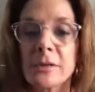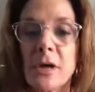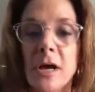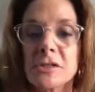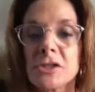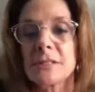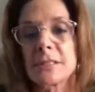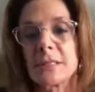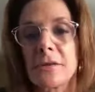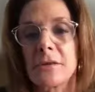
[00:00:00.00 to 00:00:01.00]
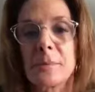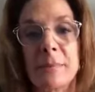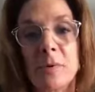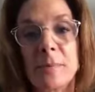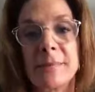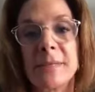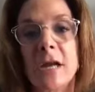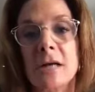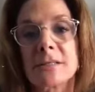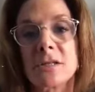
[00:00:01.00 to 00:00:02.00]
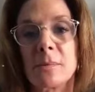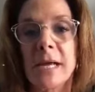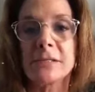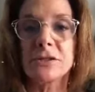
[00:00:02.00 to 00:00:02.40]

with auctions and other people maybe not so much.